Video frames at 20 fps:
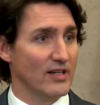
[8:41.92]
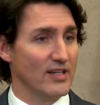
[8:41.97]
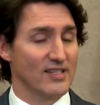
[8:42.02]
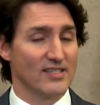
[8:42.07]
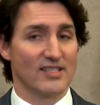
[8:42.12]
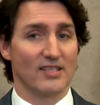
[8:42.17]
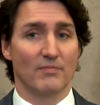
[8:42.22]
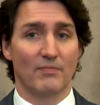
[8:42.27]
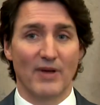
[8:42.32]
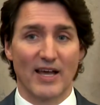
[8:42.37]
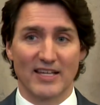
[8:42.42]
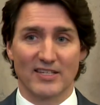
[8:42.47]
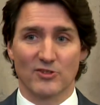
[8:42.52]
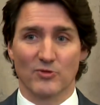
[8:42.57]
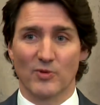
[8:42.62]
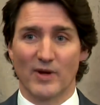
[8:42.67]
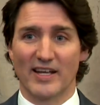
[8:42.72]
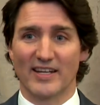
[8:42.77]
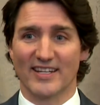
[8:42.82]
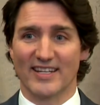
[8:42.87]
is the
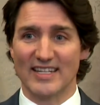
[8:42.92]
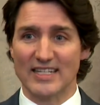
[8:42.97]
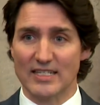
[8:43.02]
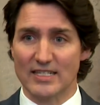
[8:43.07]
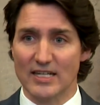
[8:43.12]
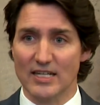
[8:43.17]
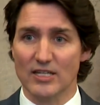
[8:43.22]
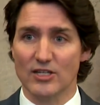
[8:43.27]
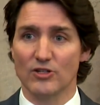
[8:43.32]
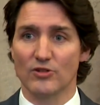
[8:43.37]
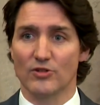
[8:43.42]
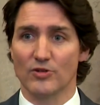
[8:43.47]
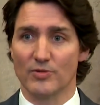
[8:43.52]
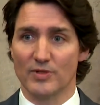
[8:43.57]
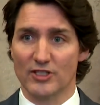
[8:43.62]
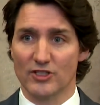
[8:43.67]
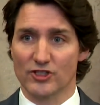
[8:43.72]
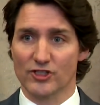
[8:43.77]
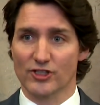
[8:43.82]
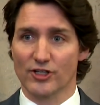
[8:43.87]
best way to continue
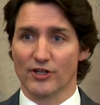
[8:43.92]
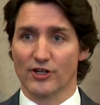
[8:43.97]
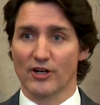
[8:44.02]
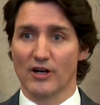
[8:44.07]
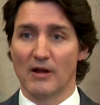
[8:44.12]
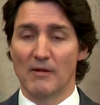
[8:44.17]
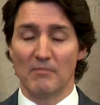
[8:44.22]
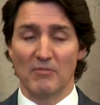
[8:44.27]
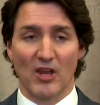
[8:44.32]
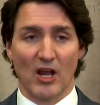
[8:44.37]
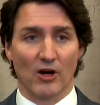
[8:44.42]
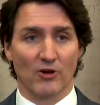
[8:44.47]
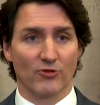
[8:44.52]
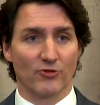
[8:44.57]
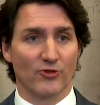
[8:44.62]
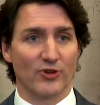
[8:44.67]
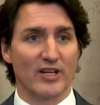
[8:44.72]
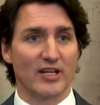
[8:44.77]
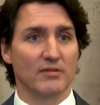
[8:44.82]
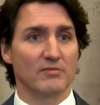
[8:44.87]
to ensure our
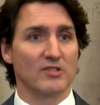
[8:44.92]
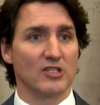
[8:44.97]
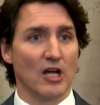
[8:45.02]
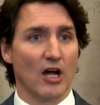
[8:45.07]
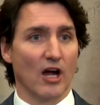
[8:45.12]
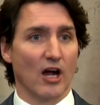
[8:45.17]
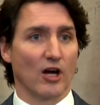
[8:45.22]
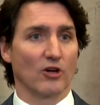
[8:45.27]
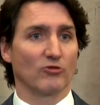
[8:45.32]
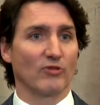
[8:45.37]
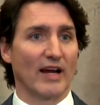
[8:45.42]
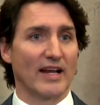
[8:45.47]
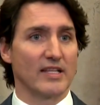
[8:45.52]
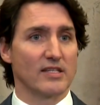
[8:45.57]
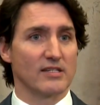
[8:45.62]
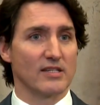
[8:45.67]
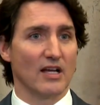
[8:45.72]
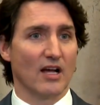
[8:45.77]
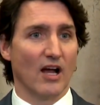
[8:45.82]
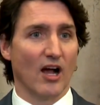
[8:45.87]
freedoms, our
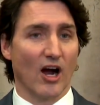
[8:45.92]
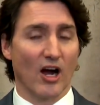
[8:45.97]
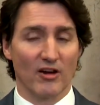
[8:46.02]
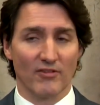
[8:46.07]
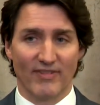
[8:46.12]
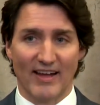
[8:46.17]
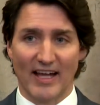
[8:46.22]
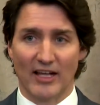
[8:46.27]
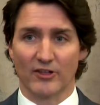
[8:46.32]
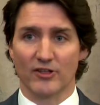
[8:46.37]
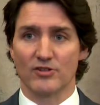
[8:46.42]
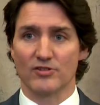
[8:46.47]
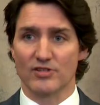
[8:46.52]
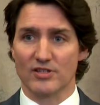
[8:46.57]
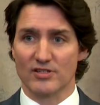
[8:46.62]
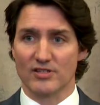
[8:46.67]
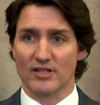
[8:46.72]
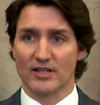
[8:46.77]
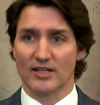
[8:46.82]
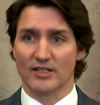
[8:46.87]
rights, our
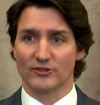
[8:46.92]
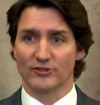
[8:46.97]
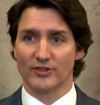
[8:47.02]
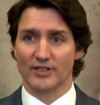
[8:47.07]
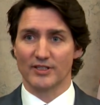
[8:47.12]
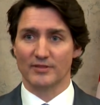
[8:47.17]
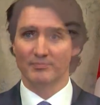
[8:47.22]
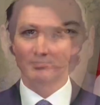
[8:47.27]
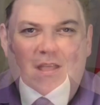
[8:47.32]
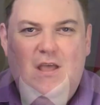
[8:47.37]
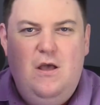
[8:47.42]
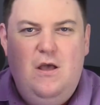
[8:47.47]
values as a country.